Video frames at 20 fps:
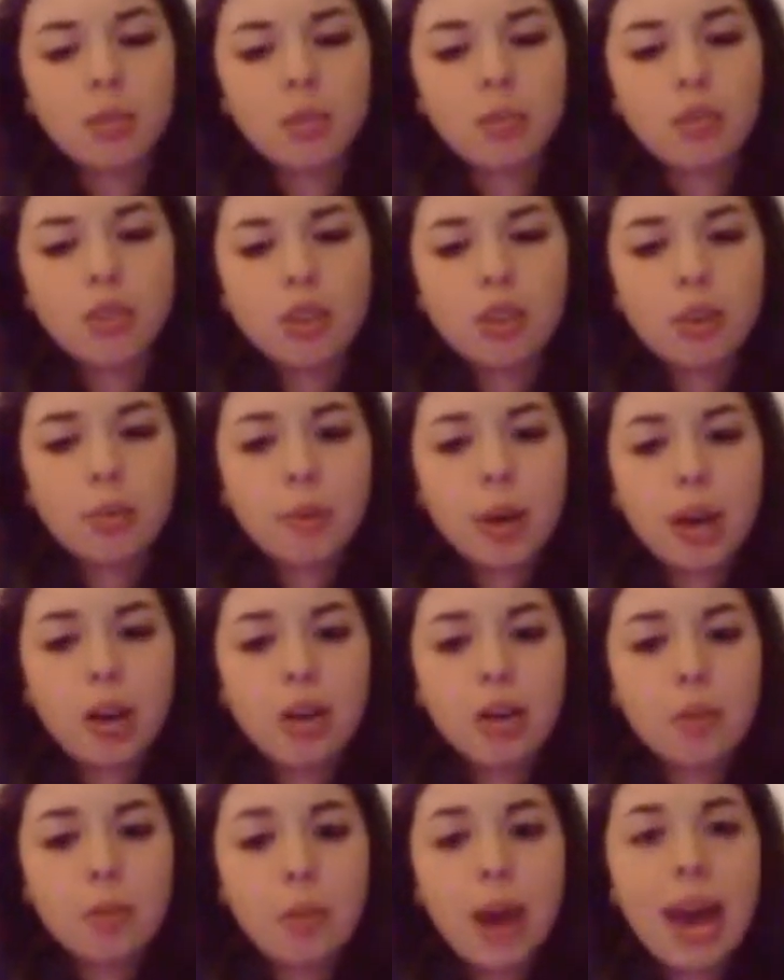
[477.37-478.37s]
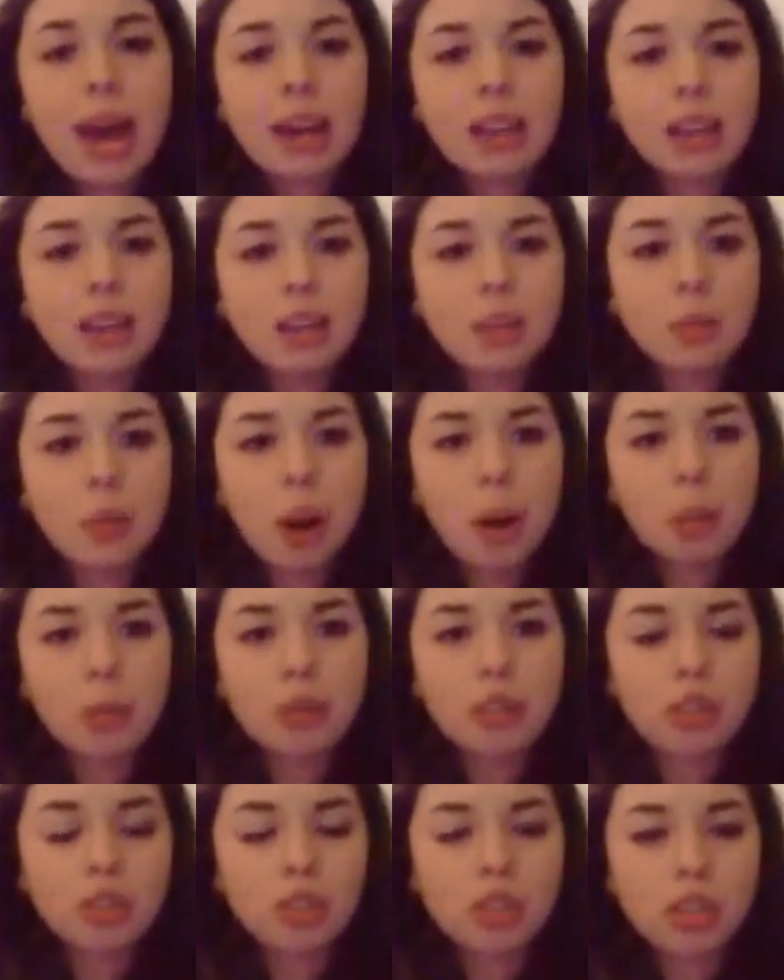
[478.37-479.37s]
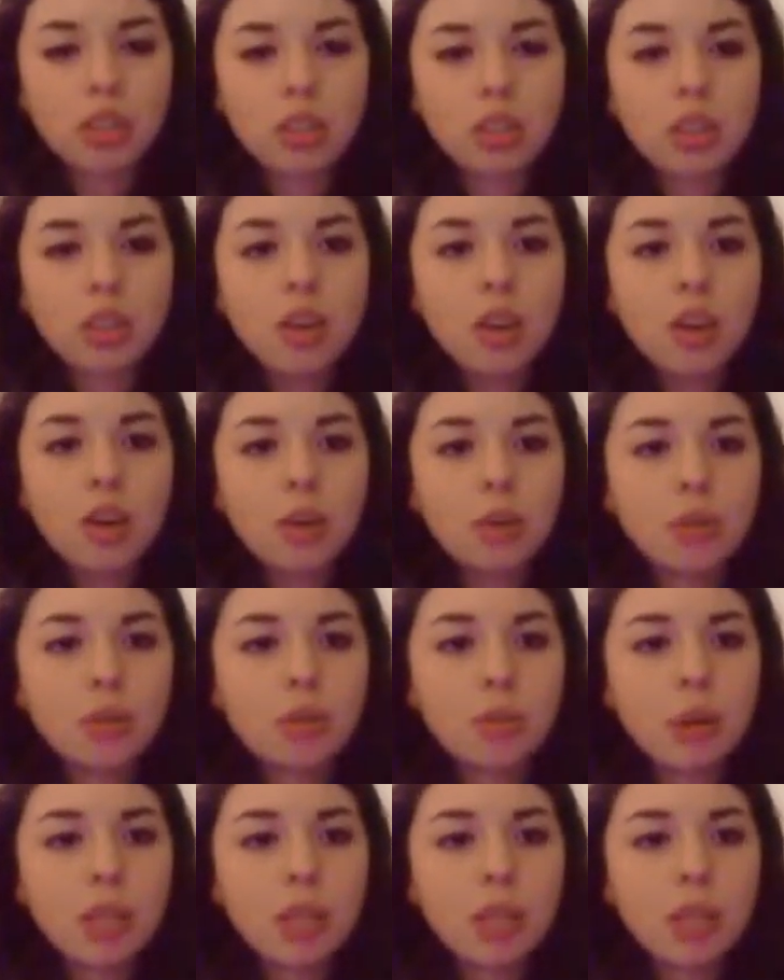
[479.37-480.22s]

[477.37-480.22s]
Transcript: we learned about unpacking the propositions, which is